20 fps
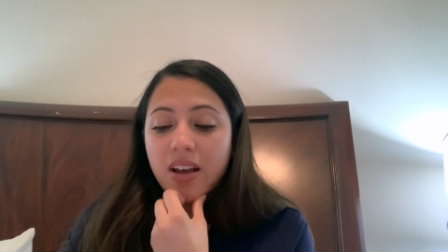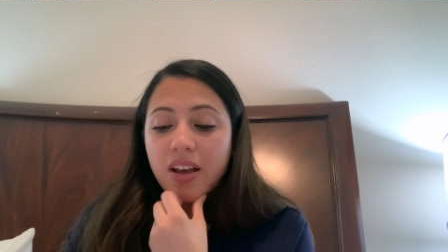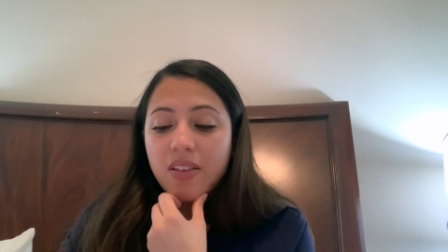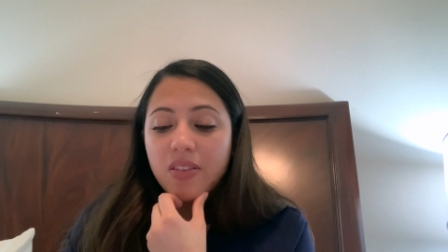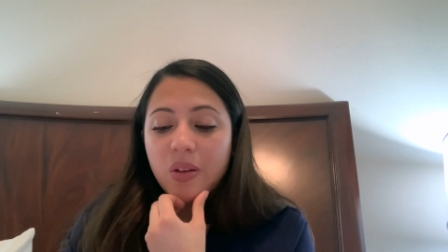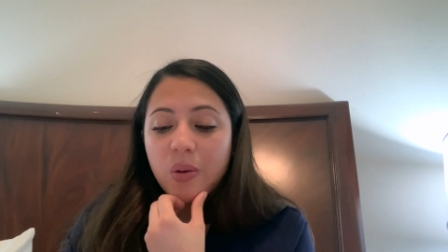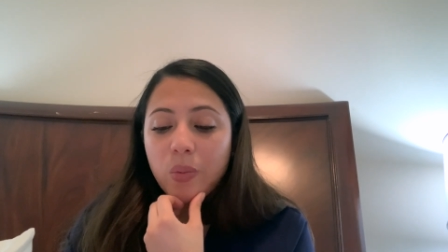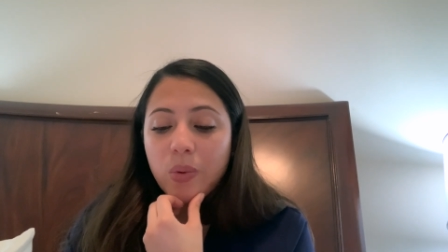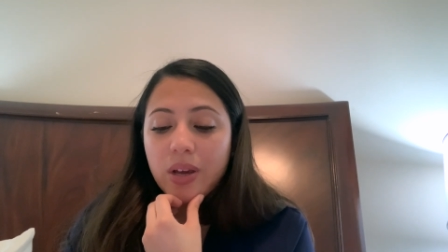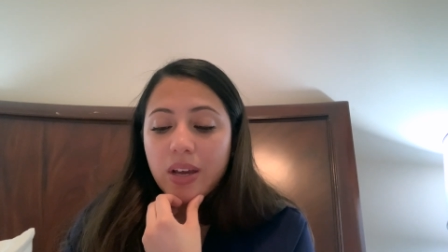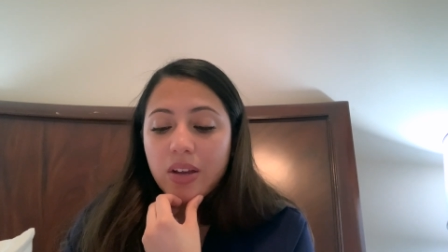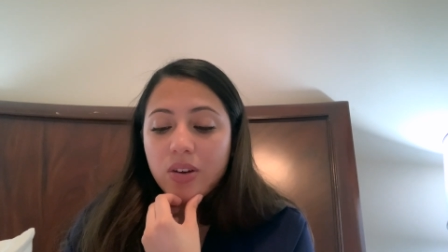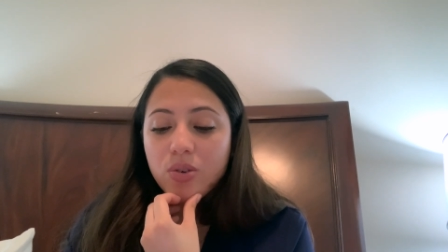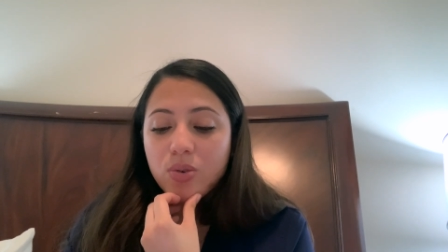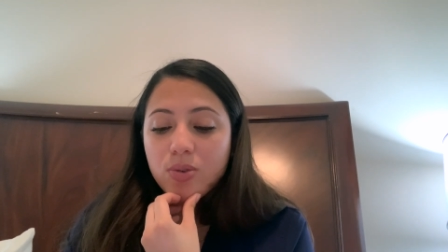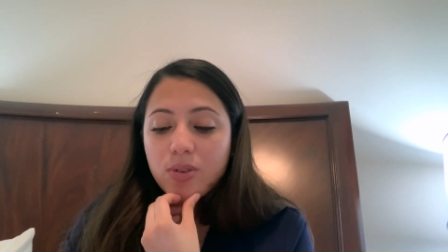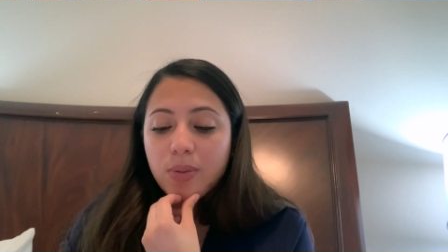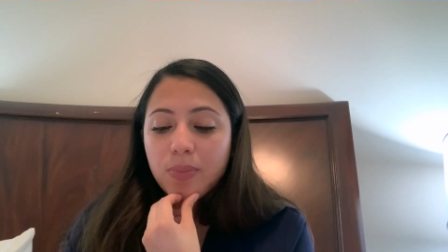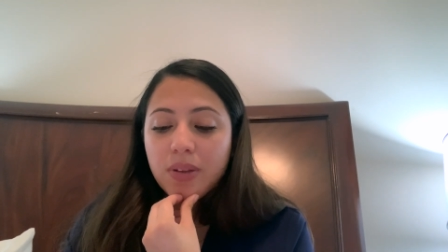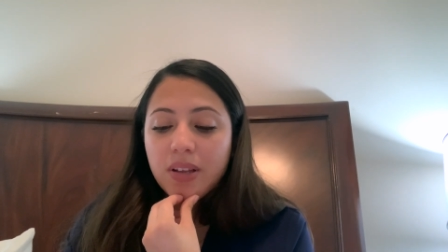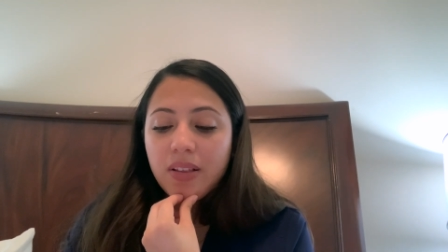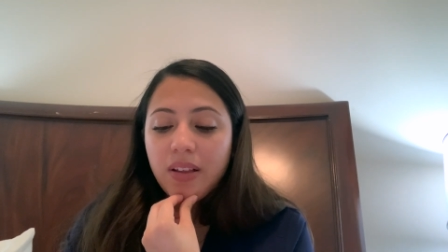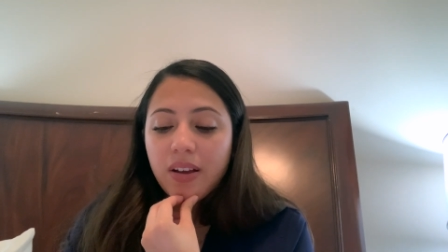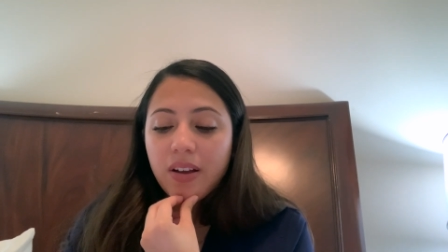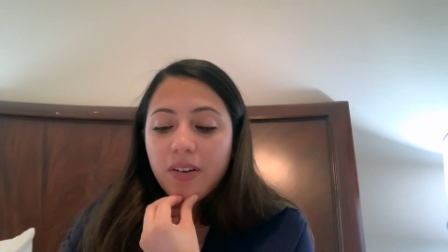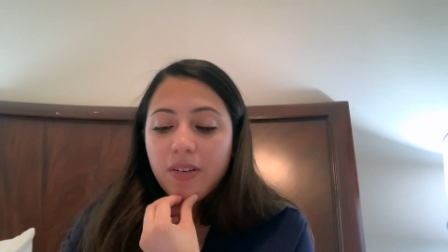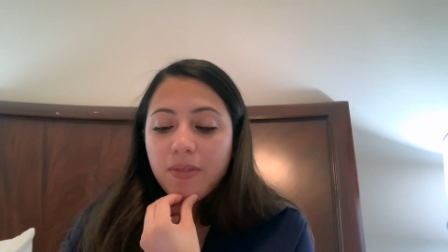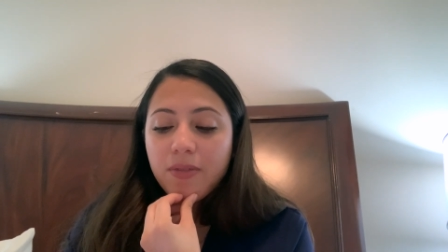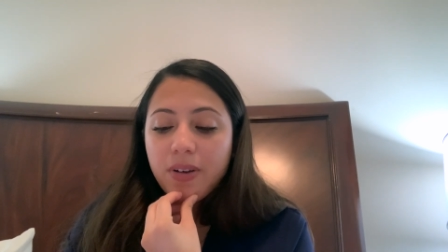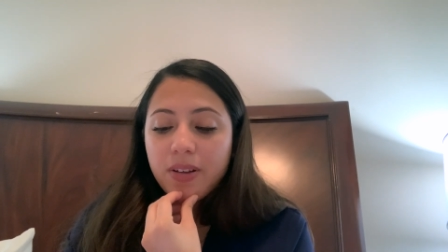then we can do something like
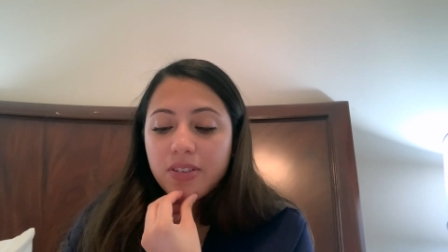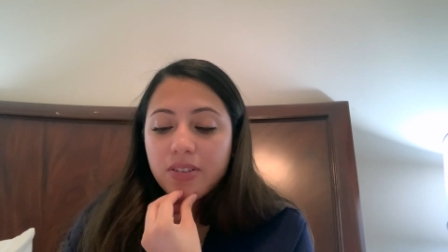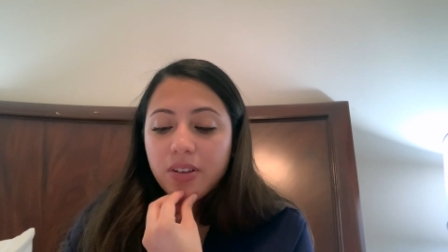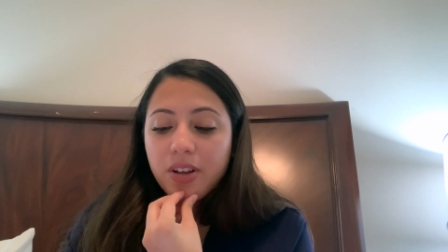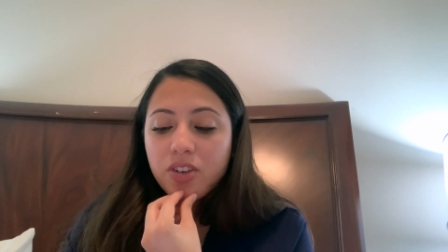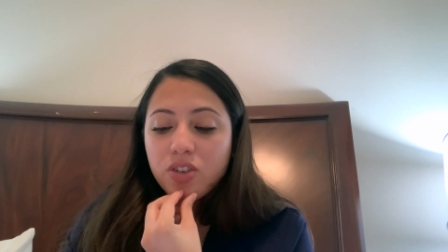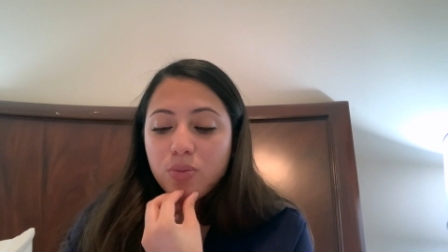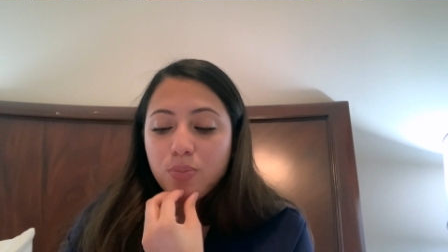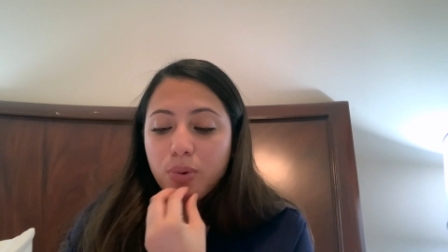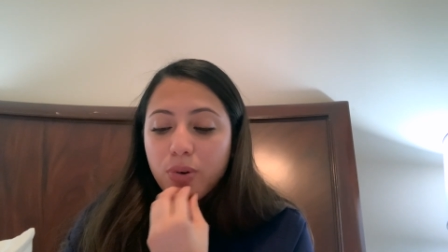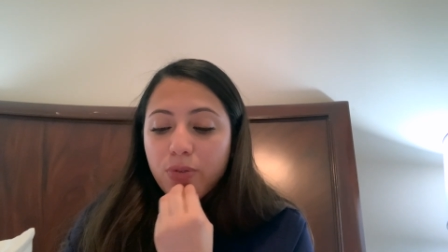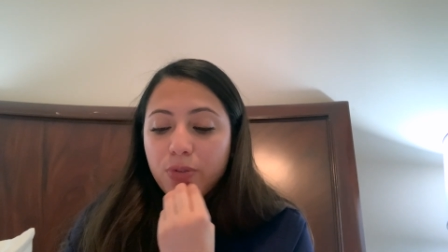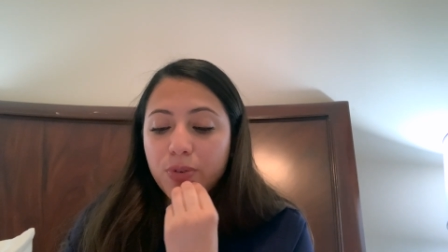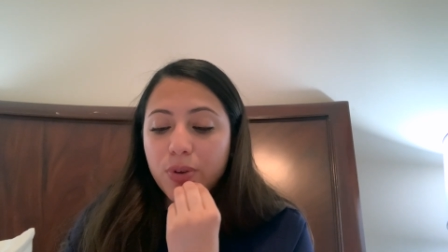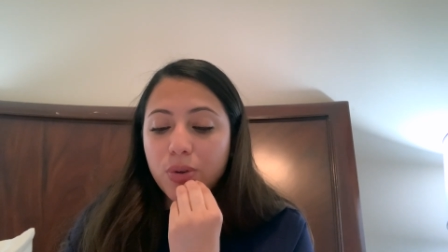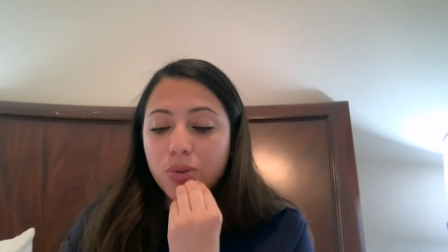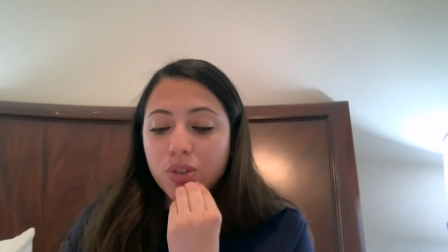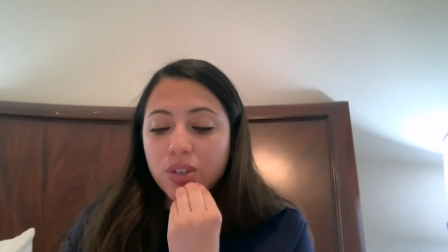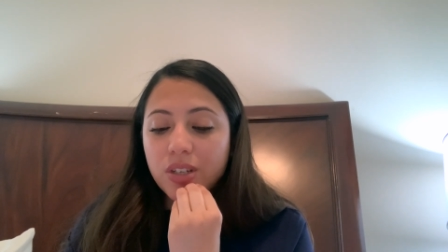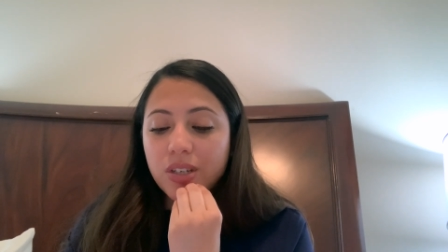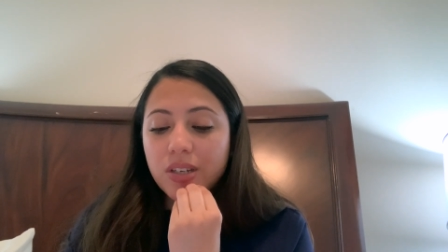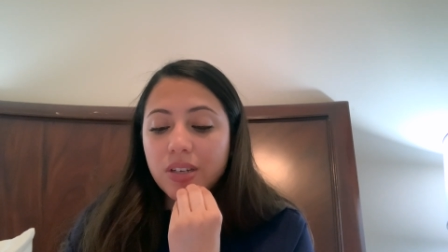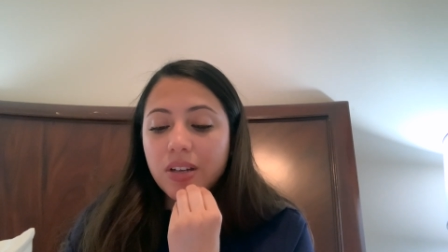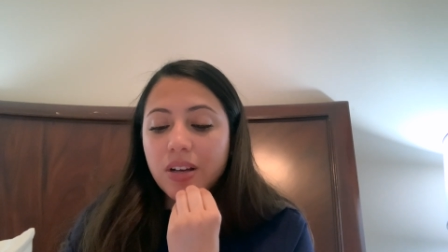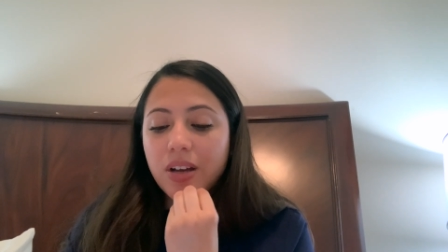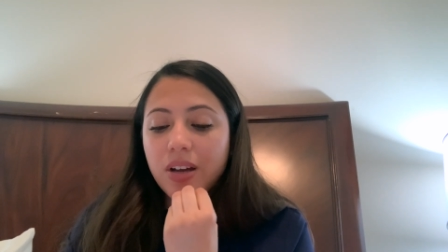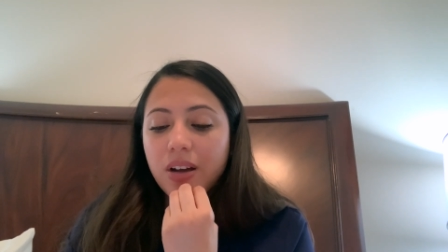a ventilation perfusion